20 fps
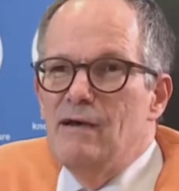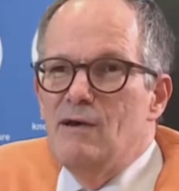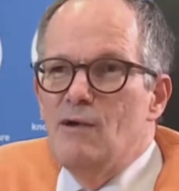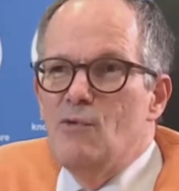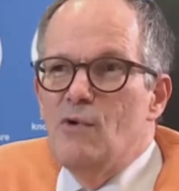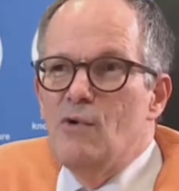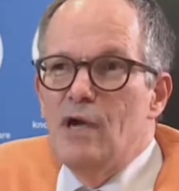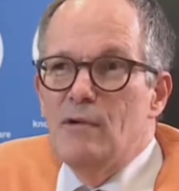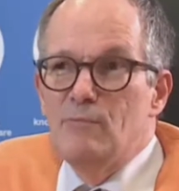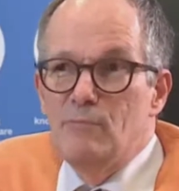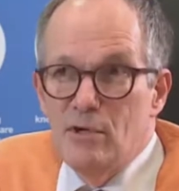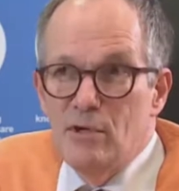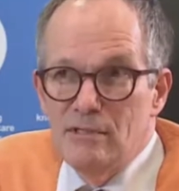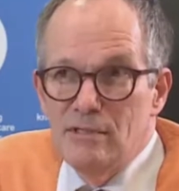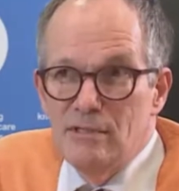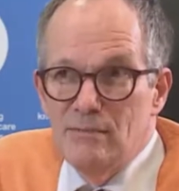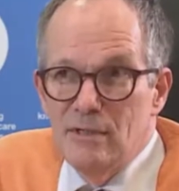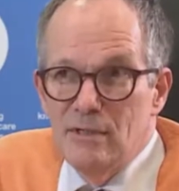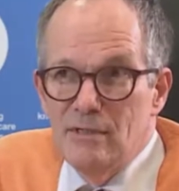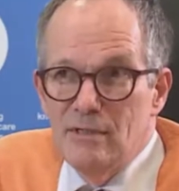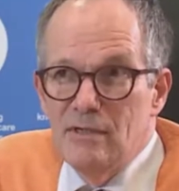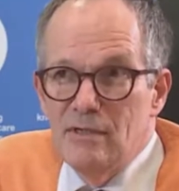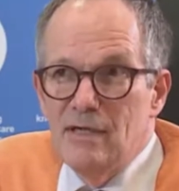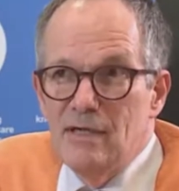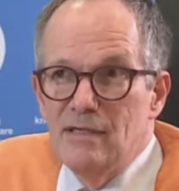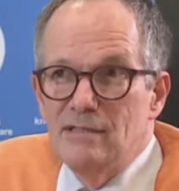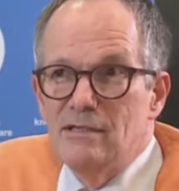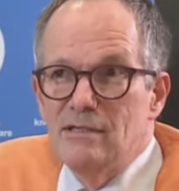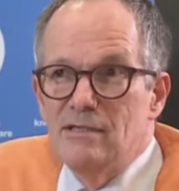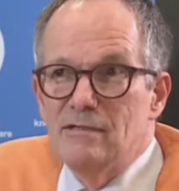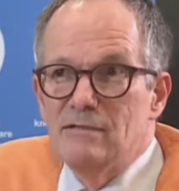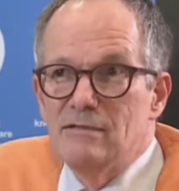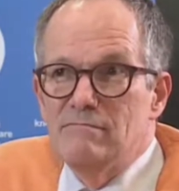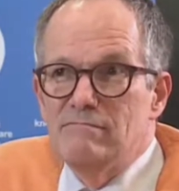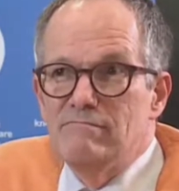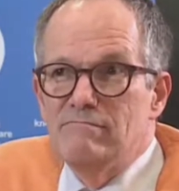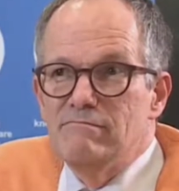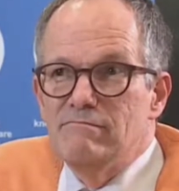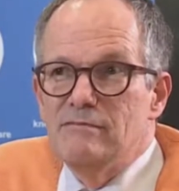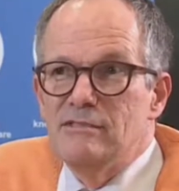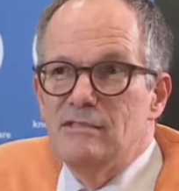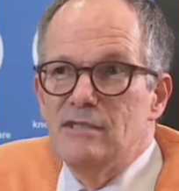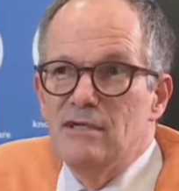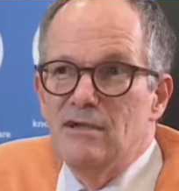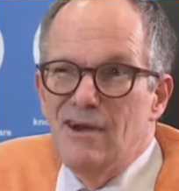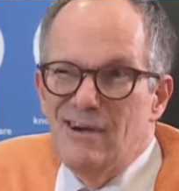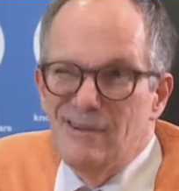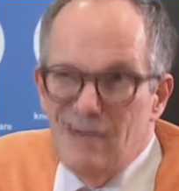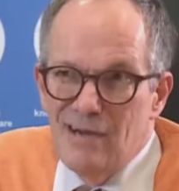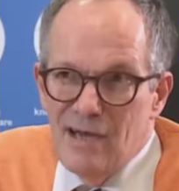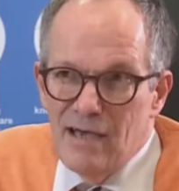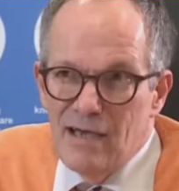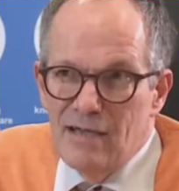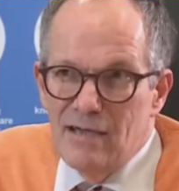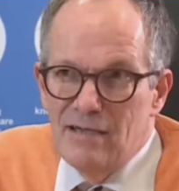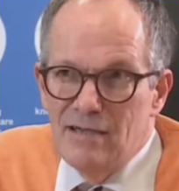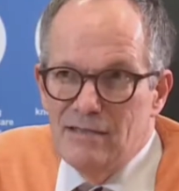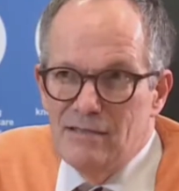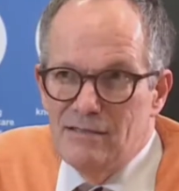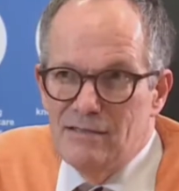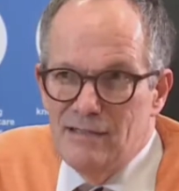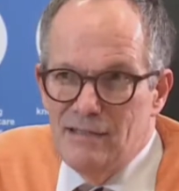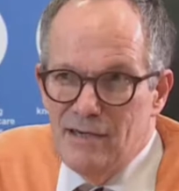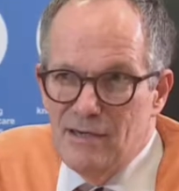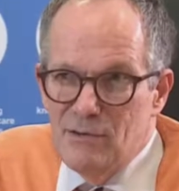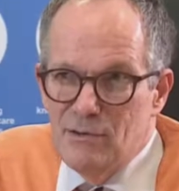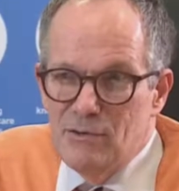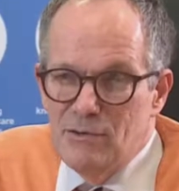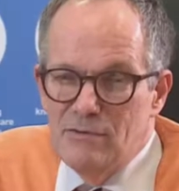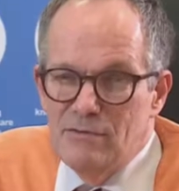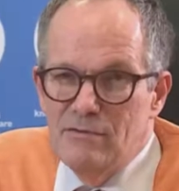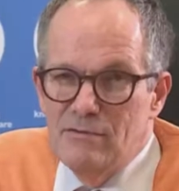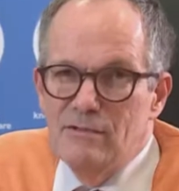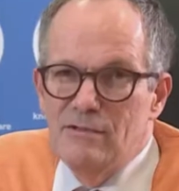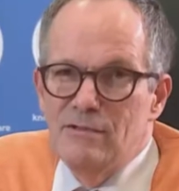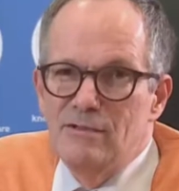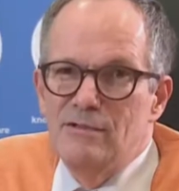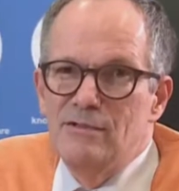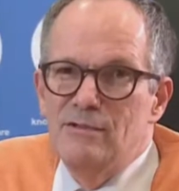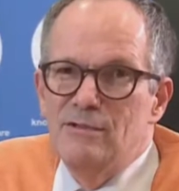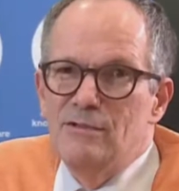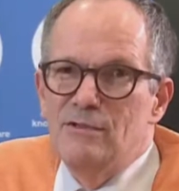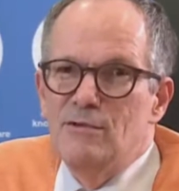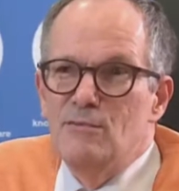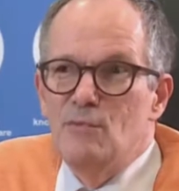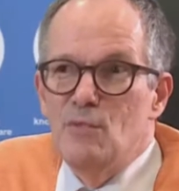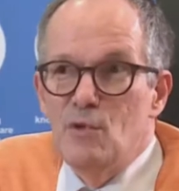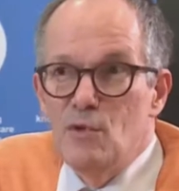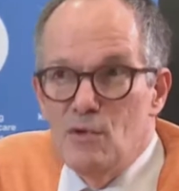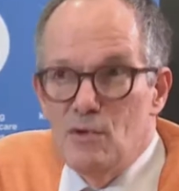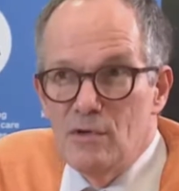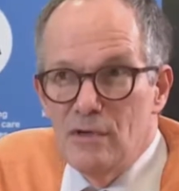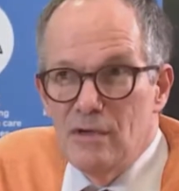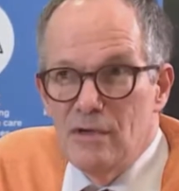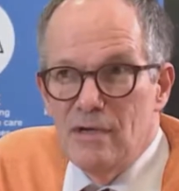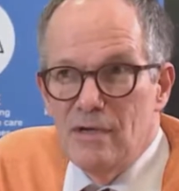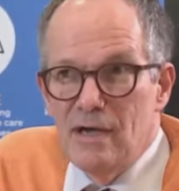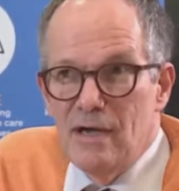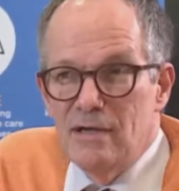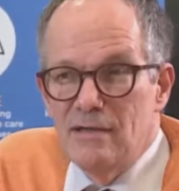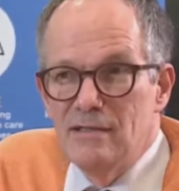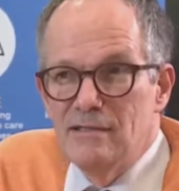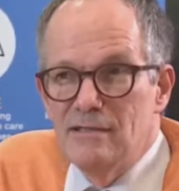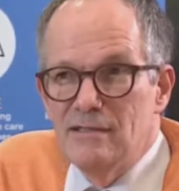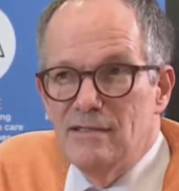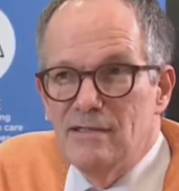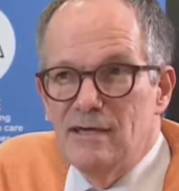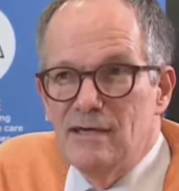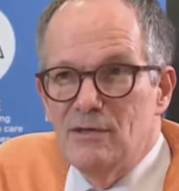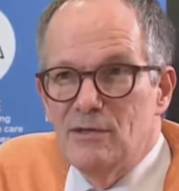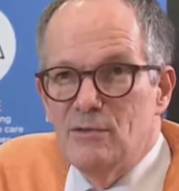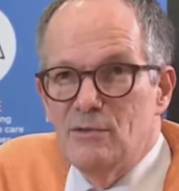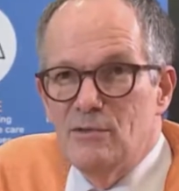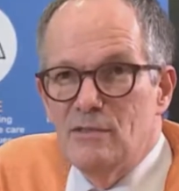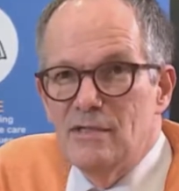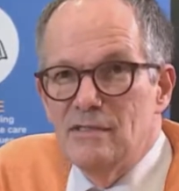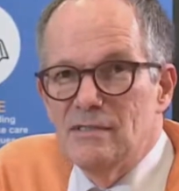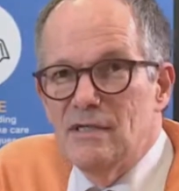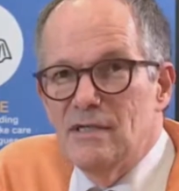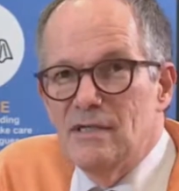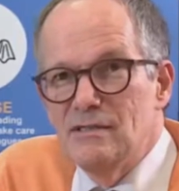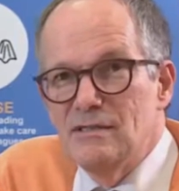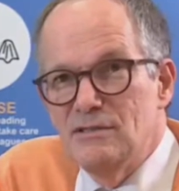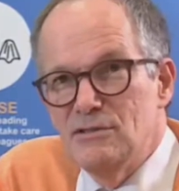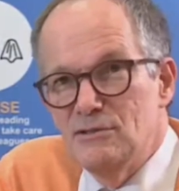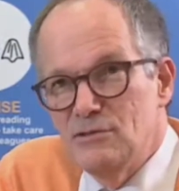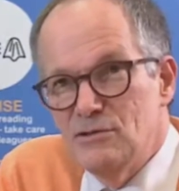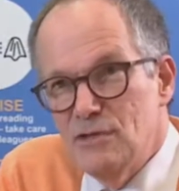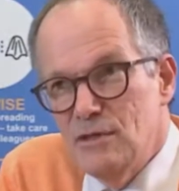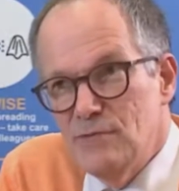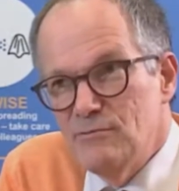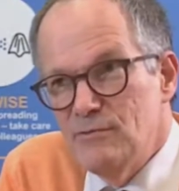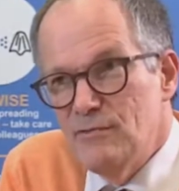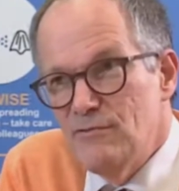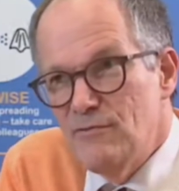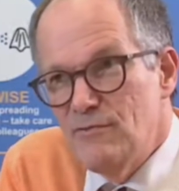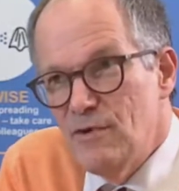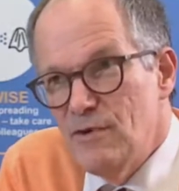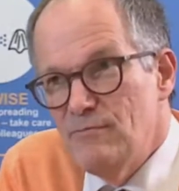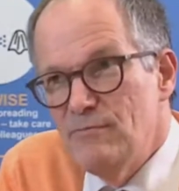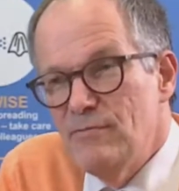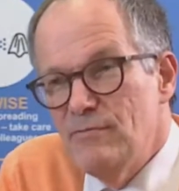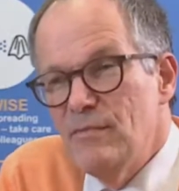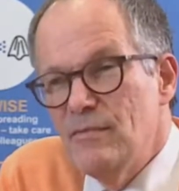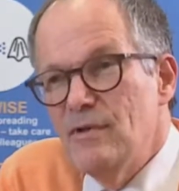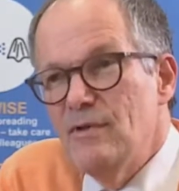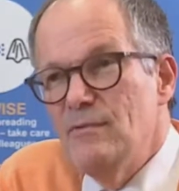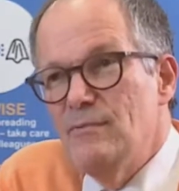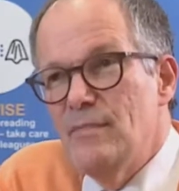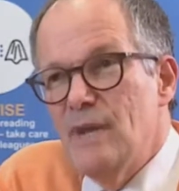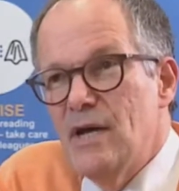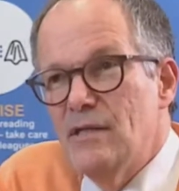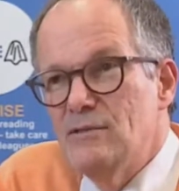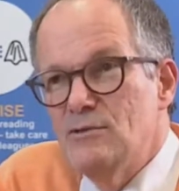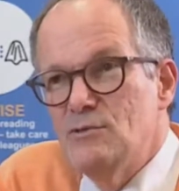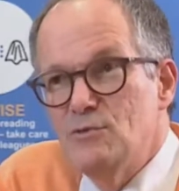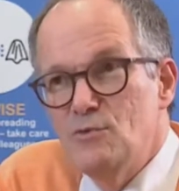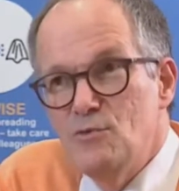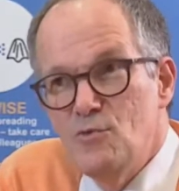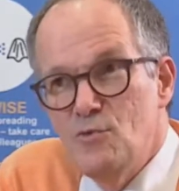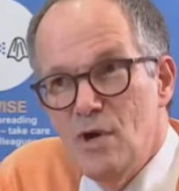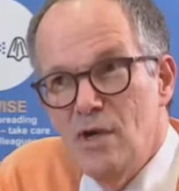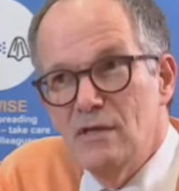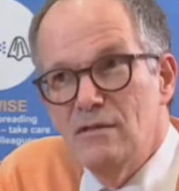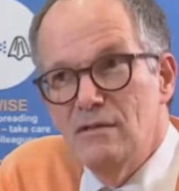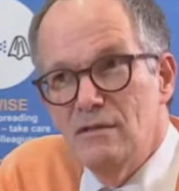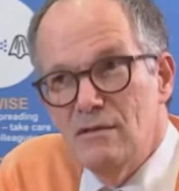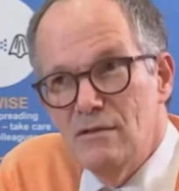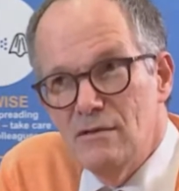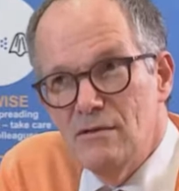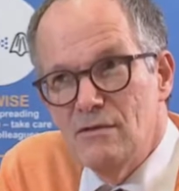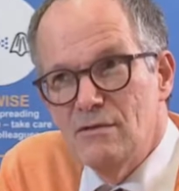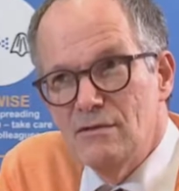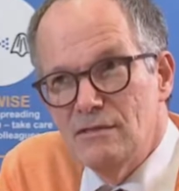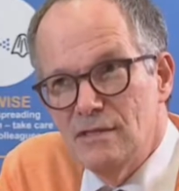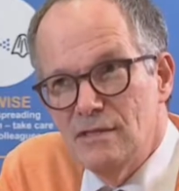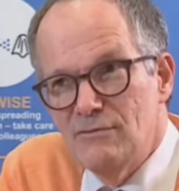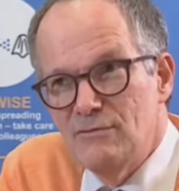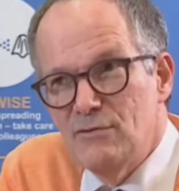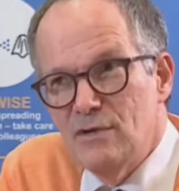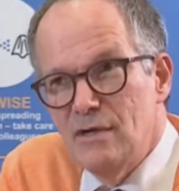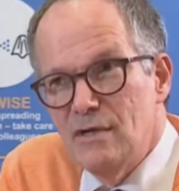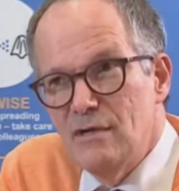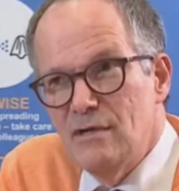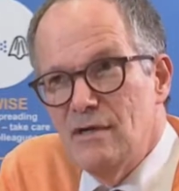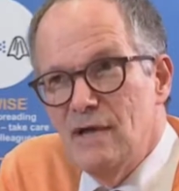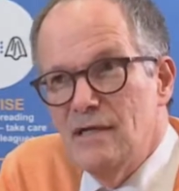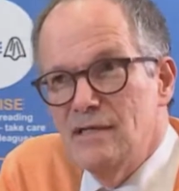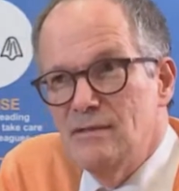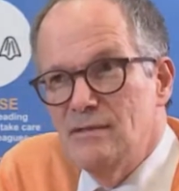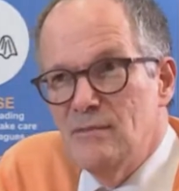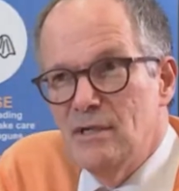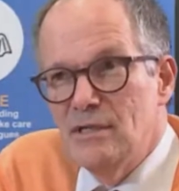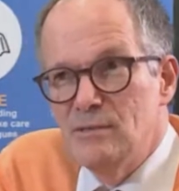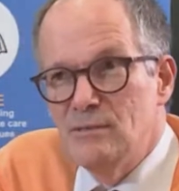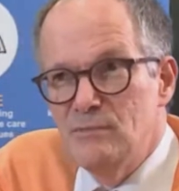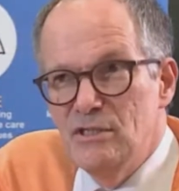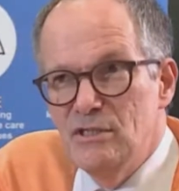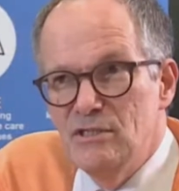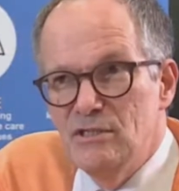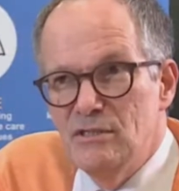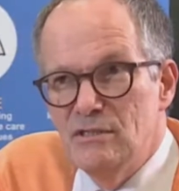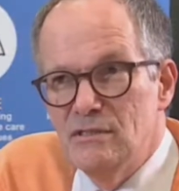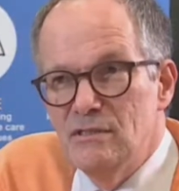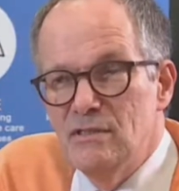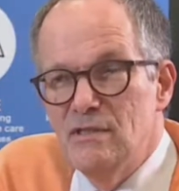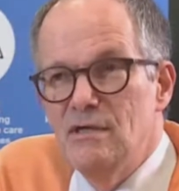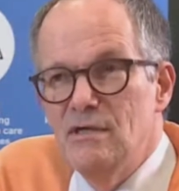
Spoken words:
While possible, it's an still unlikely scenario. The other more likely scenario is that it's jumped from bat to one or several animal species